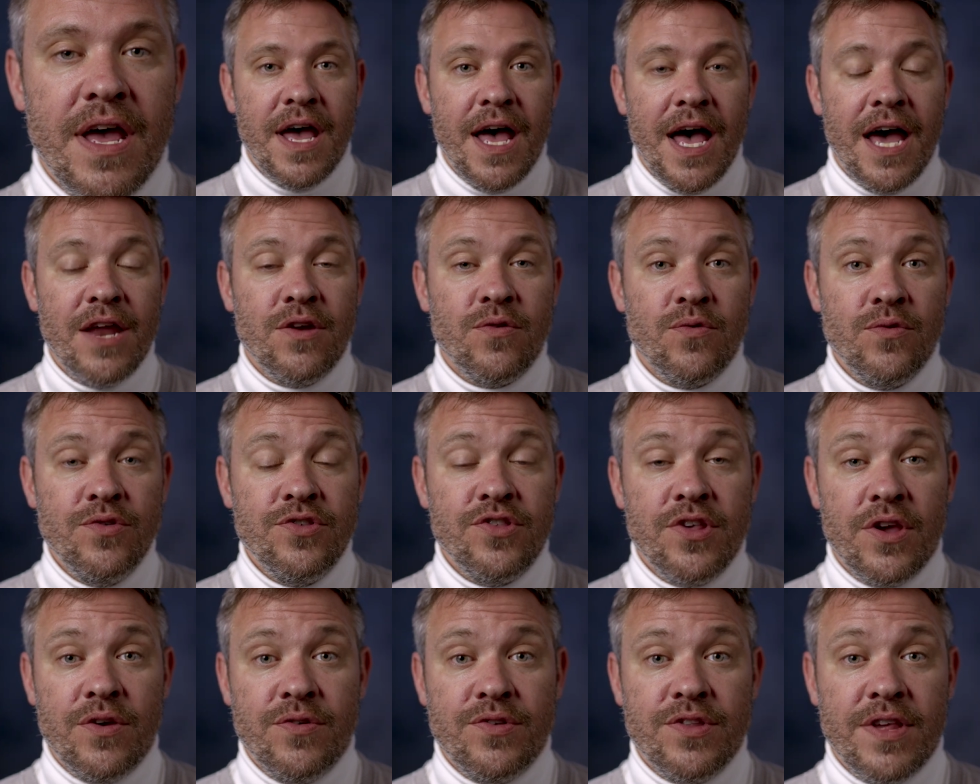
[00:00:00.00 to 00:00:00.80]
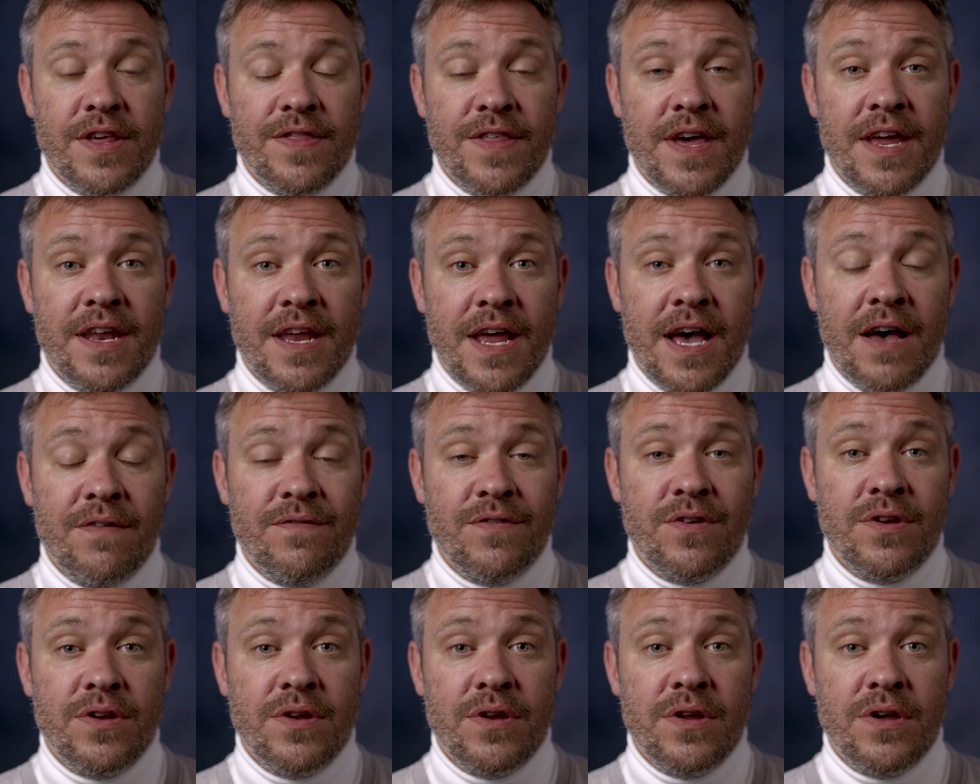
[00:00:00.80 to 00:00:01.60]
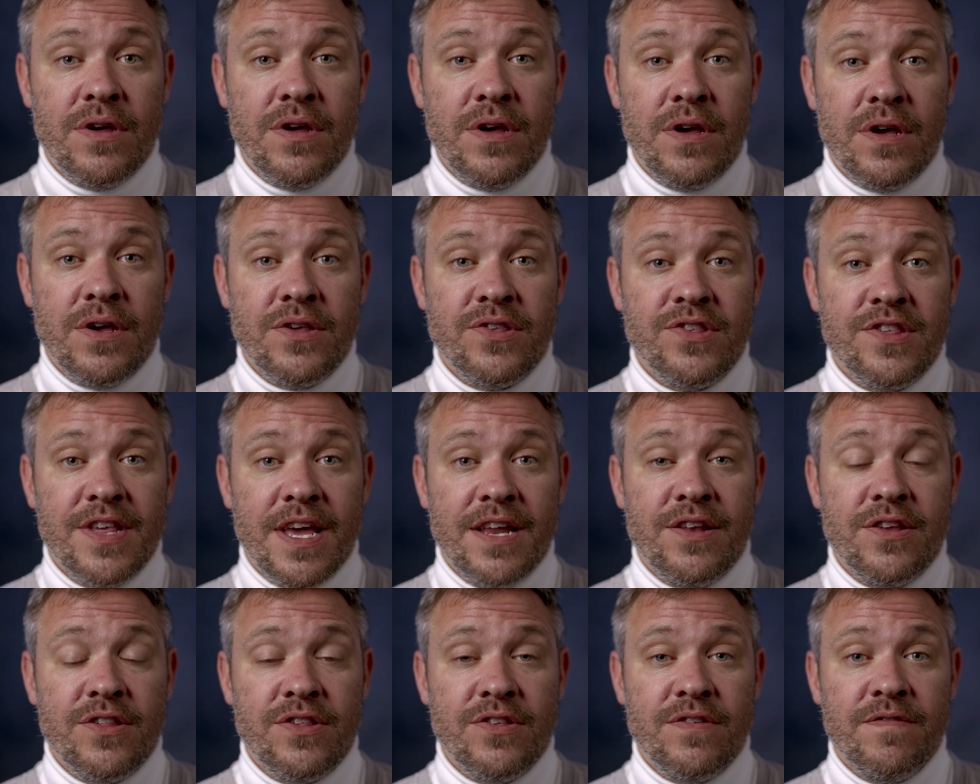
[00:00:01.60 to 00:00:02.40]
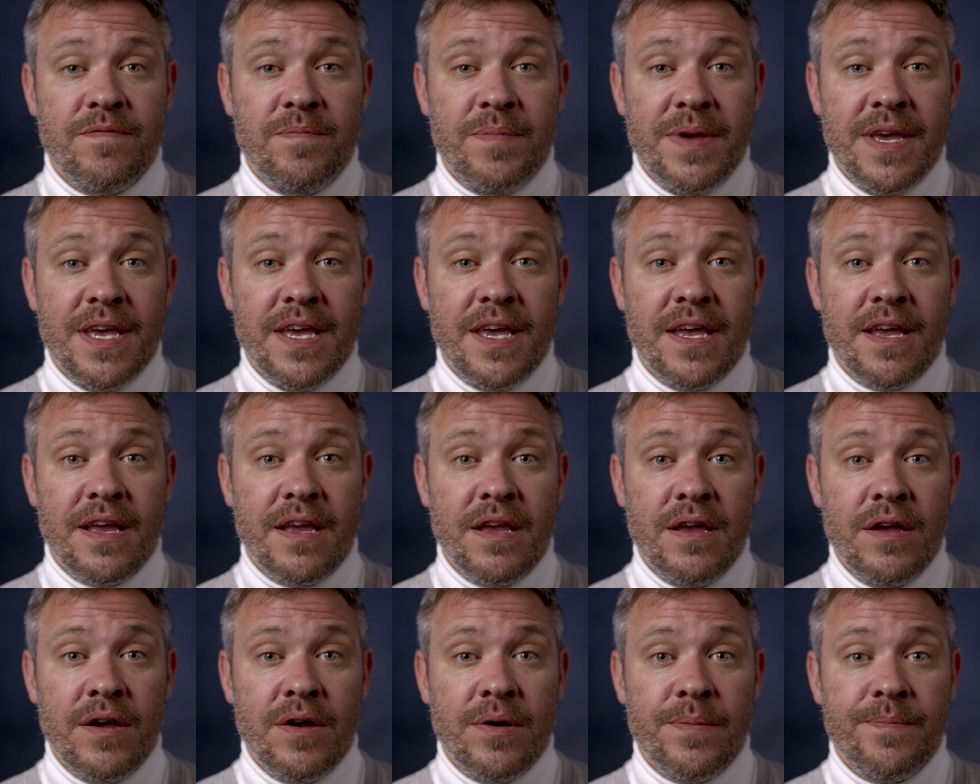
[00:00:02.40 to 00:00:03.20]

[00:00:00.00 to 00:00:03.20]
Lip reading: and also to then have a sense of being,